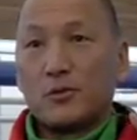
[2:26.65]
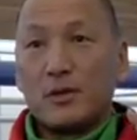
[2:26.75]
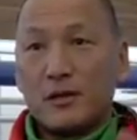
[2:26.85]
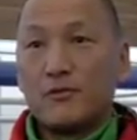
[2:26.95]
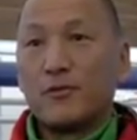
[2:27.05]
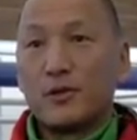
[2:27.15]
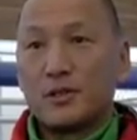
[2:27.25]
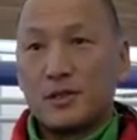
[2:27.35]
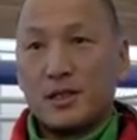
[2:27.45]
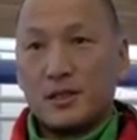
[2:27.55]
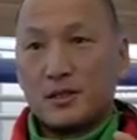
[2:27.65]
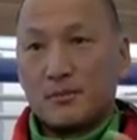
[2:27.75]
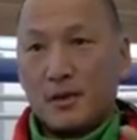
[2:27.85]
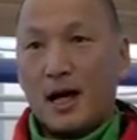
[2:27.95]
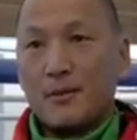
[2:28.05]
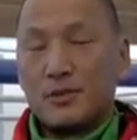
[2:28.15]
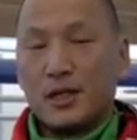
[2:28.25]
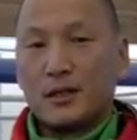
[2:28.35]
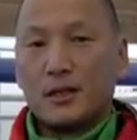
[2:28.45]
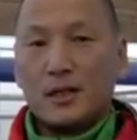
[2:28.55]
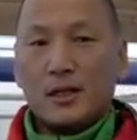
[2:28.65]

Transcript: reinforce this object,